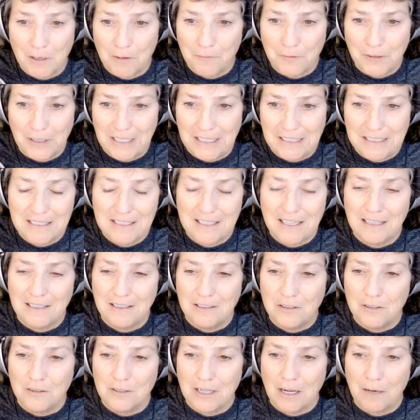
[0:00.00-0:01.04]
don't forget to
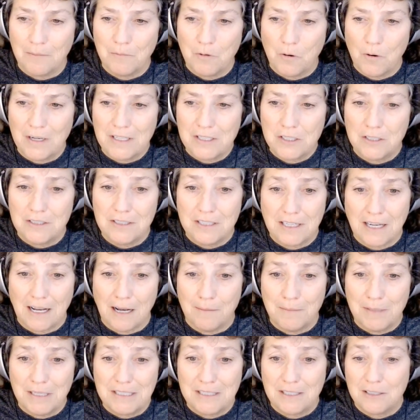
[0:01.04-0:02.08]
send in your dumb questions,
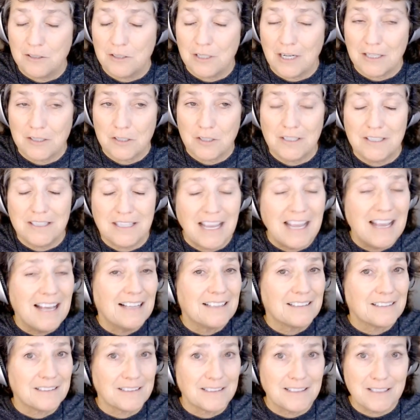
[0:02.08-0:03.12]
comments, suggestions,
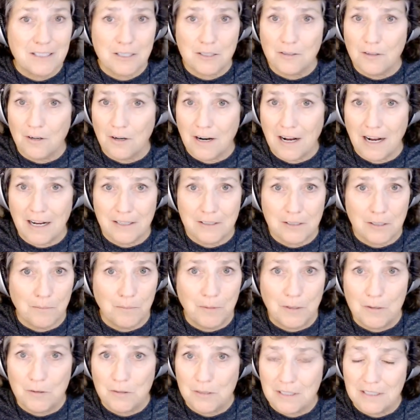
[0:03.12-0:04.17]
listener
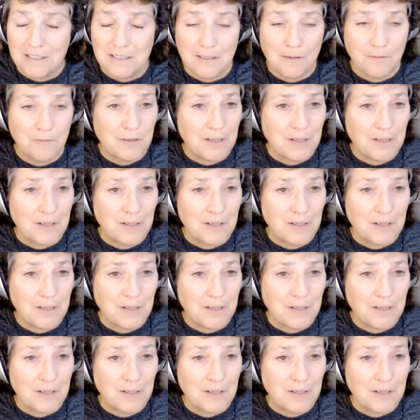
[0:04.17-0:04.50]
contributions.